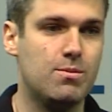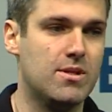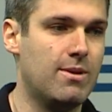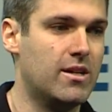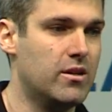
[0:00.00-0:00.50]

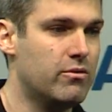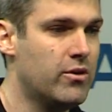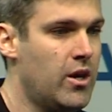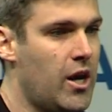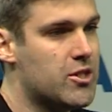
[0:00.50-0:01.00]
perspective,
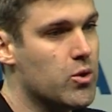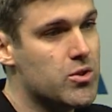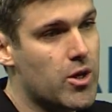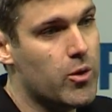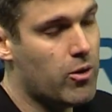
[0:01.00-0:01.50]
it's
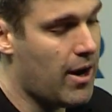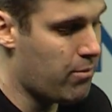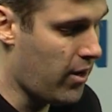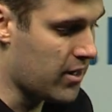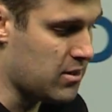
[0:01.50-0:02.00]
also a great
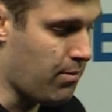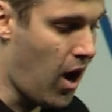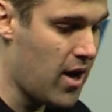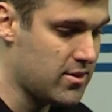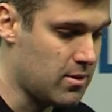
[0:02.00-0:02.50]
product to
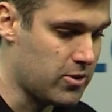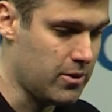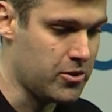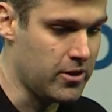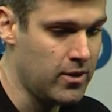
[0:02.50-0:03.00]
buy on
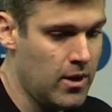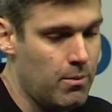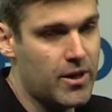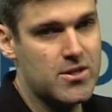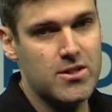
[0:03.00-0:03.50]
subscription
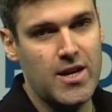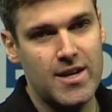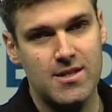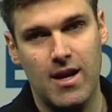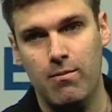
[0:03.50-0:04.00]
because it
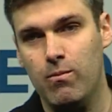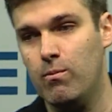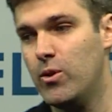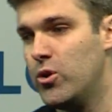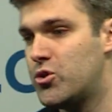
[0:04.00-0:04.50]
takes that
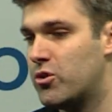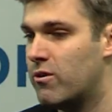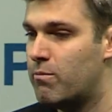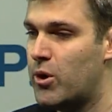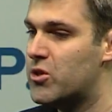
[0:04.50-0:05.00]

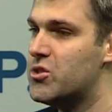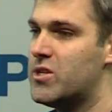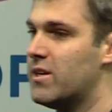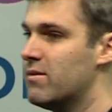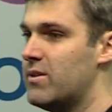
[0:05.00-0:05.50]
minutiae of
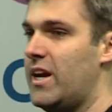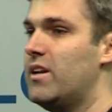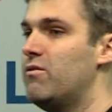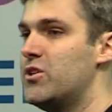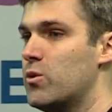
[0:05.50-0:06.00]
purchasing
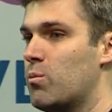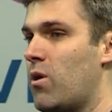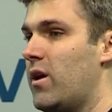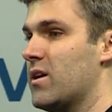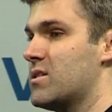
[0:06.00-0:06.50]
individual
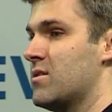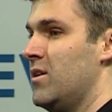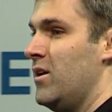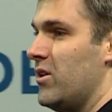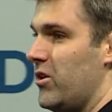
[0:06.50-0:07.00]
products
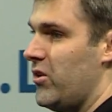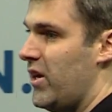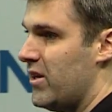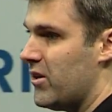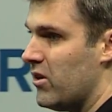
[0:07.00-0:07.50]
that you
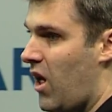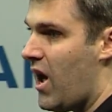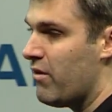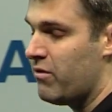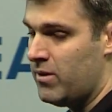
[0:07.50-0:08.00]
need in your
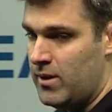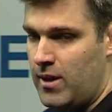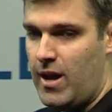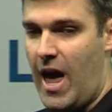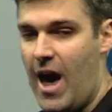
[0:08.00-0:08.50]
life
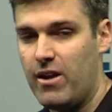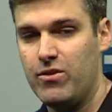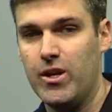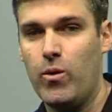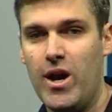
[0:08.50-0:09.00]
out of
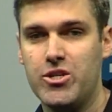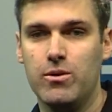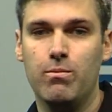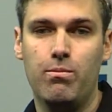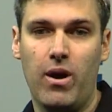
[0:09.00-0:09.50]
the
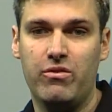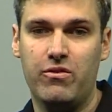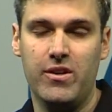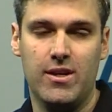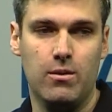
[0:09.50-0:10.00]
equation by
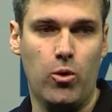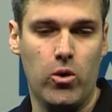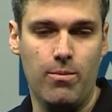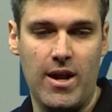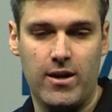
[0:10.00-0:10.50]
fulfilling them
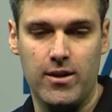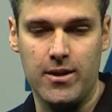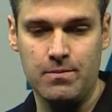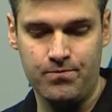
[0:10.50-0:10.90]
automatically.